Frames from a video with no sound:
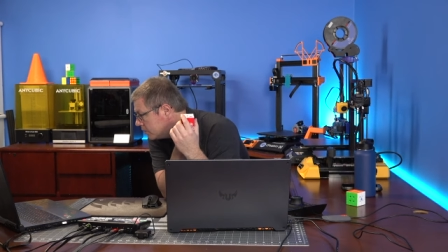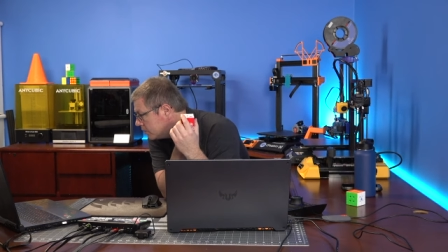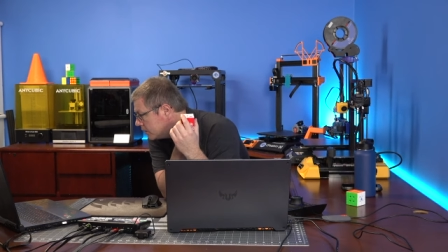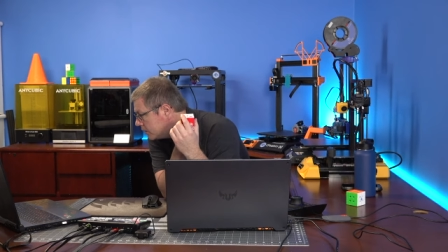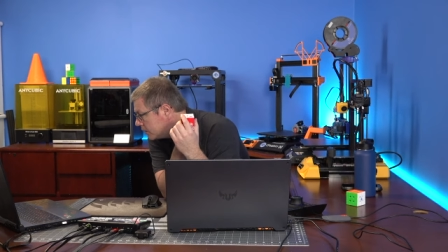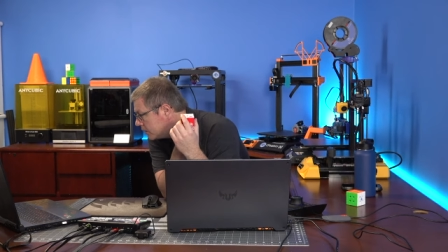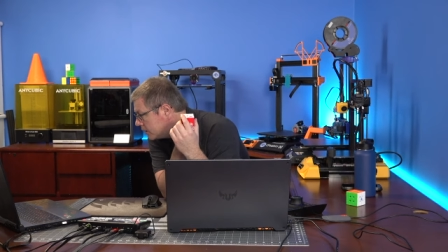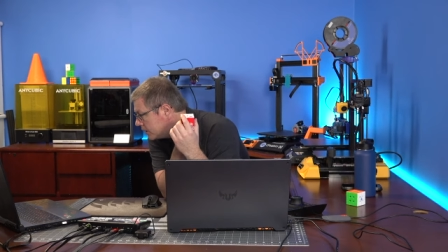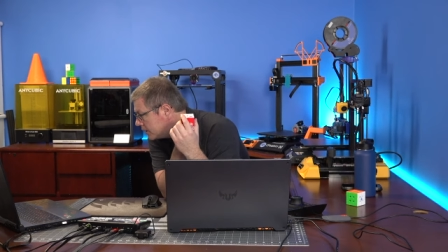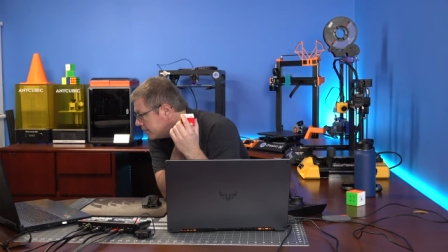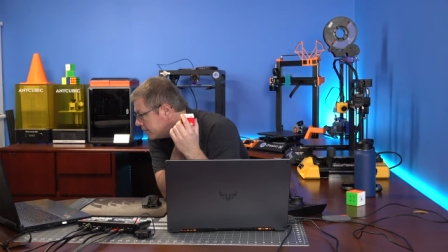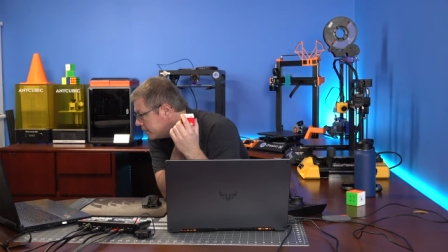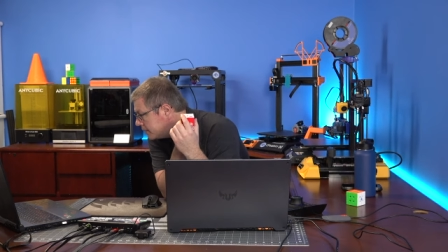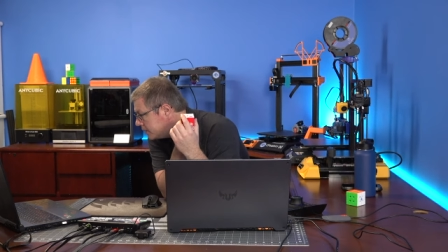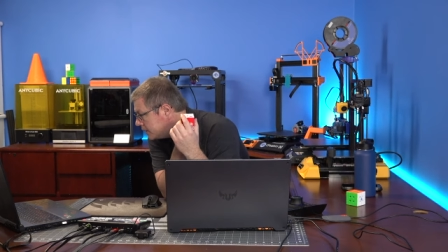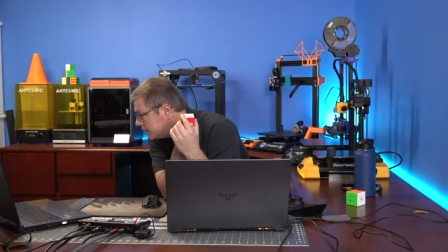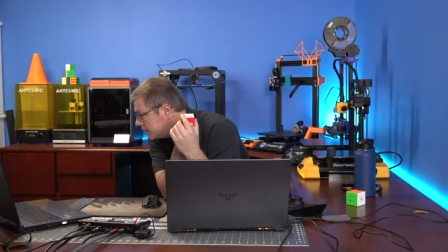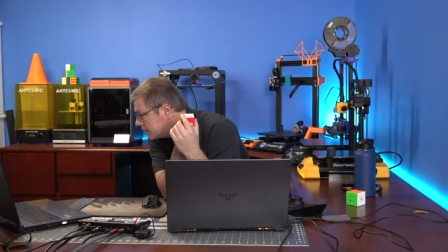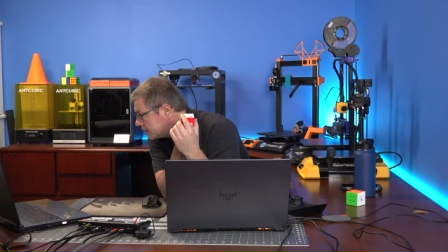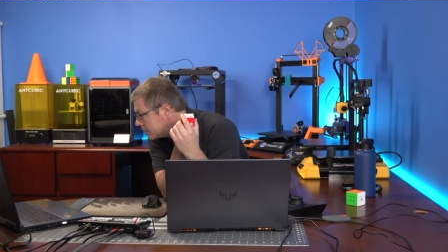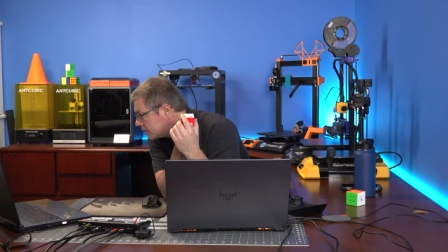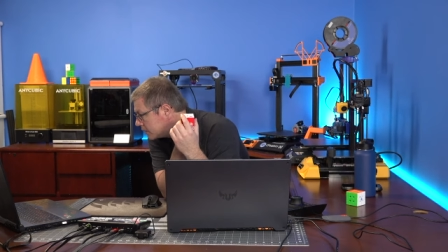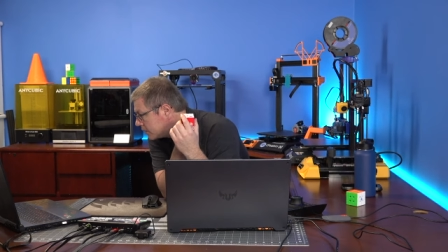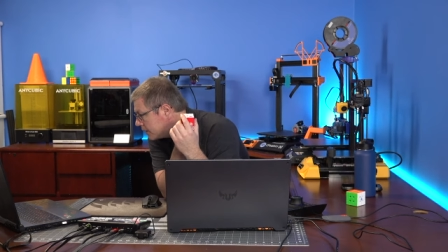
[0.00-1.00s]
lovingly
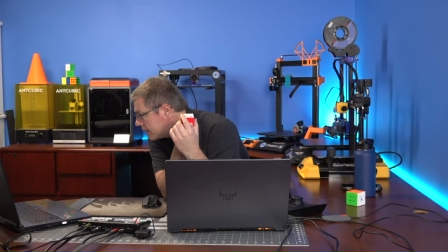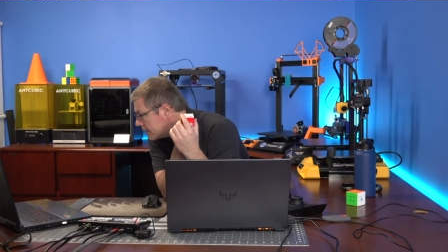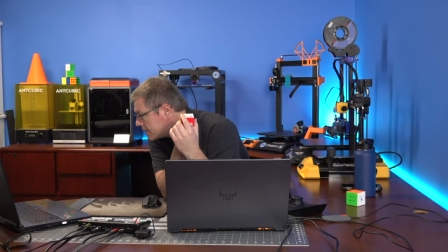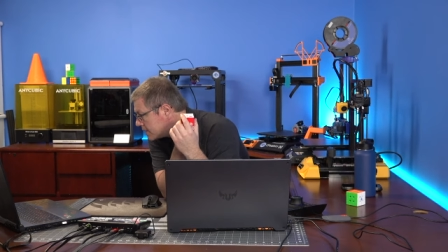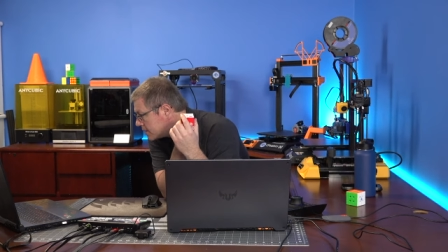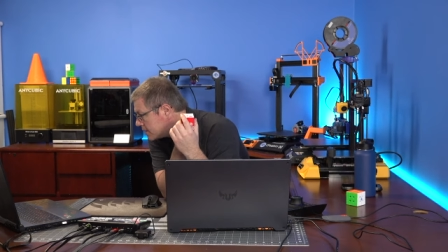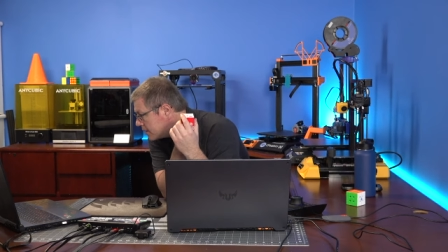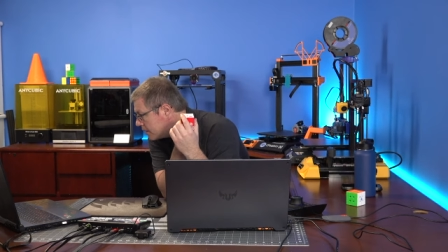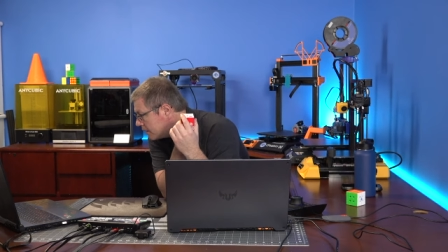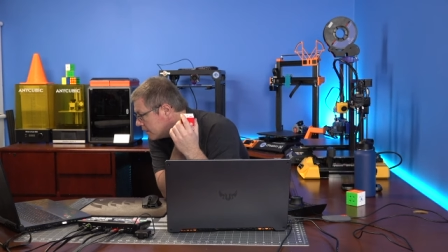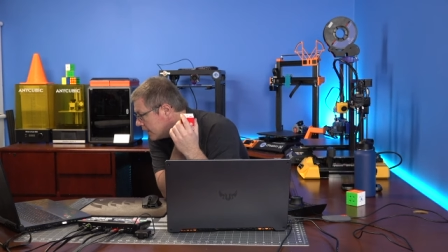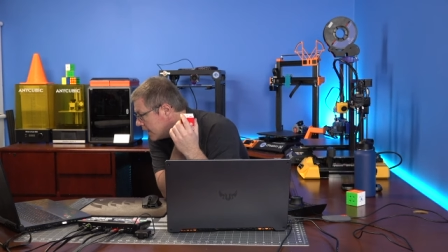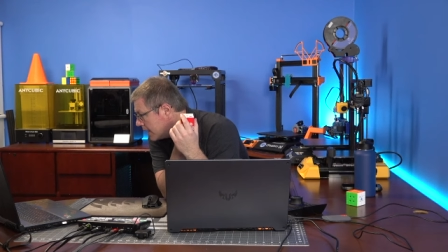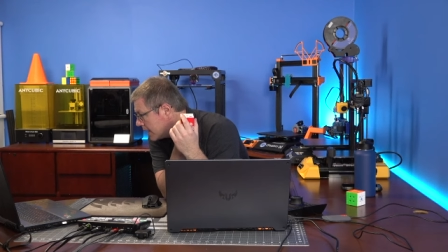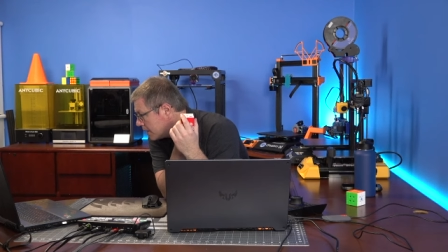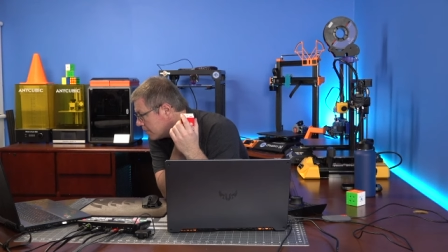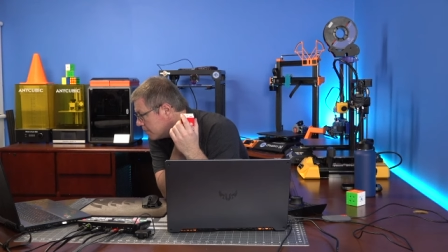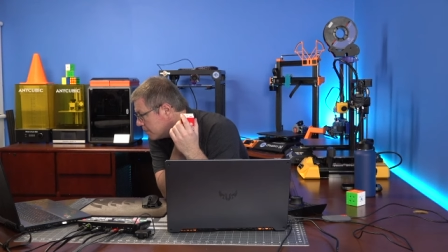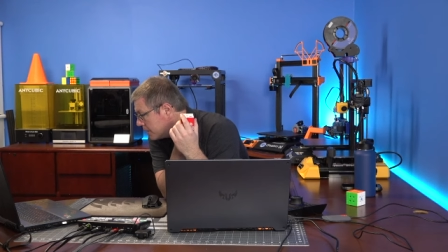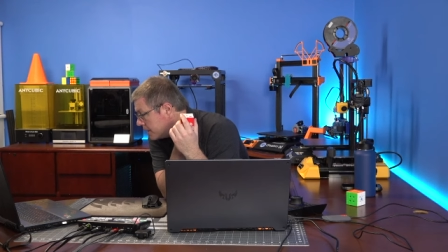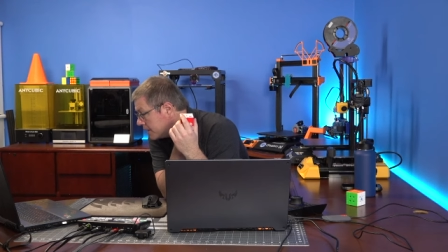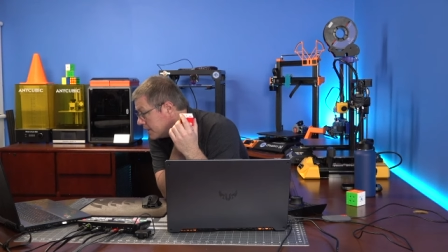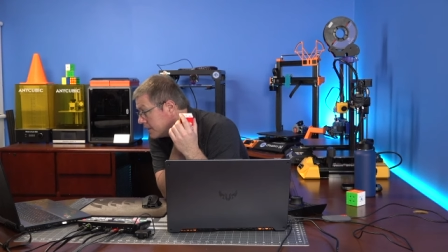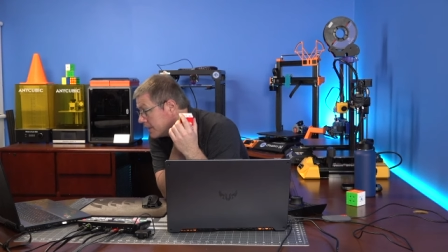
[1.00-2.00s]
caress the like
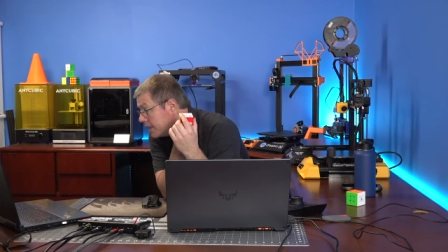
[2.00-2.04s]
button.